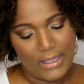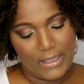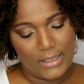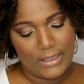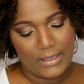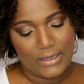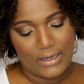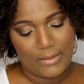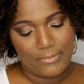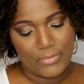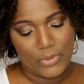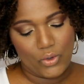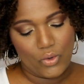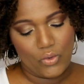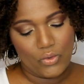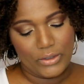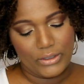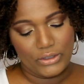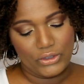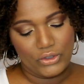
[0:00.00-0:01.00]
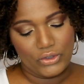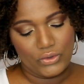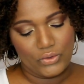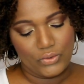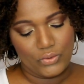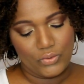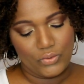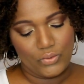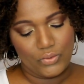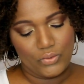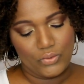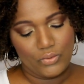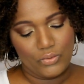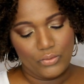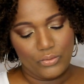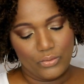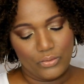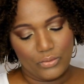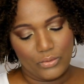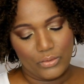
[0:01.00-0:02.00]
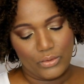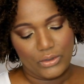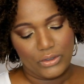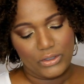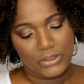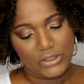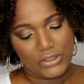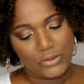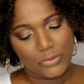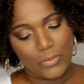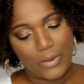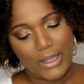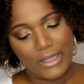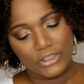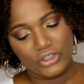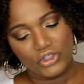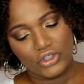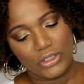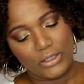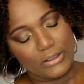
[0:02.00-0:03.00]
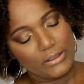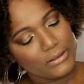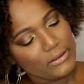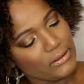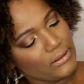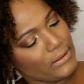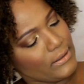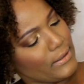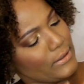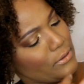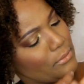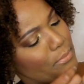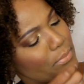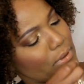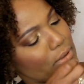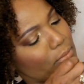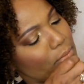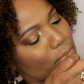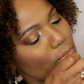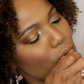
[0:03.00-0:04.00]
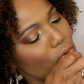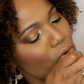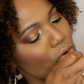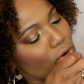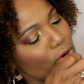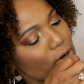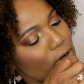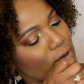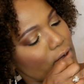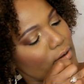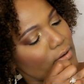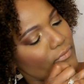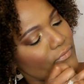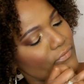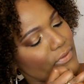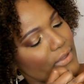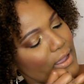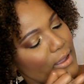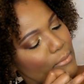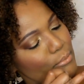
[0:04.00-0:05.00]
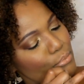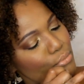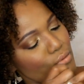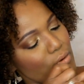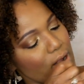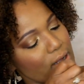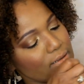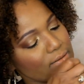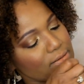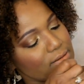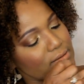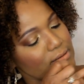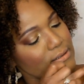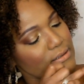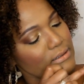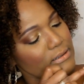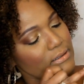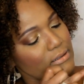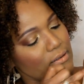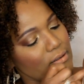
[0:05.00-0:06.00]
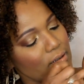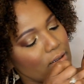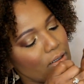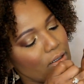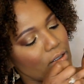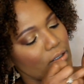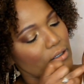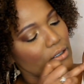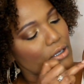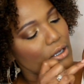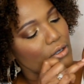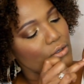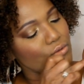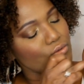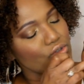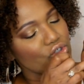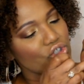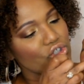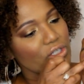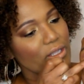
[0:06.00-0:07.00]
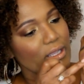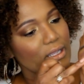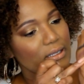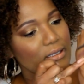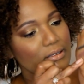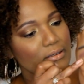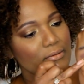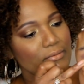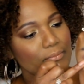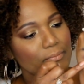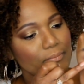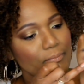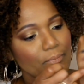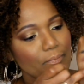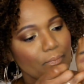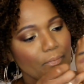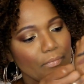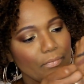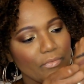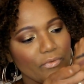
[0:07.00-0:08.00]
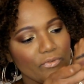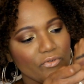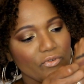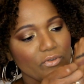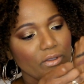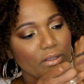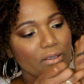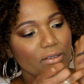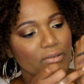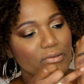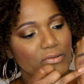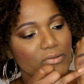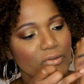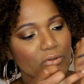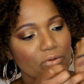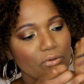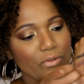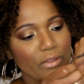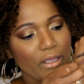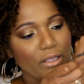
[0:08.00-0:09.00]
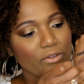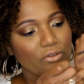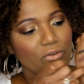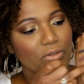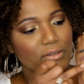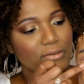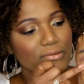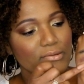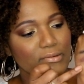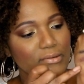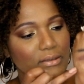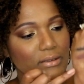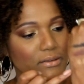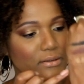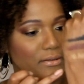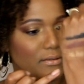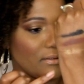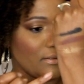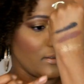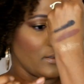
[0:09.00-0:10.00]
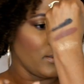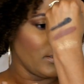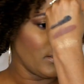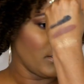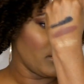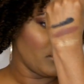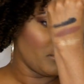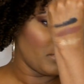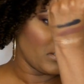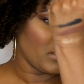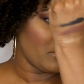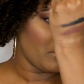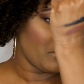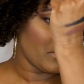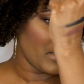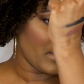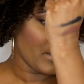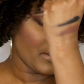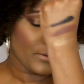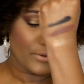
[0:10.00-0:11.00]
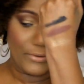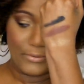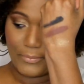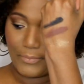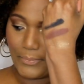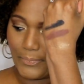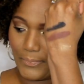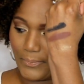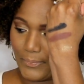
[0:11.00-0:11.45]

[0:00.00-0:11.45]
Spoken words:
And I'm going to swatch a little bit more of that bronzy gold shade just so that you can see it a little bit better.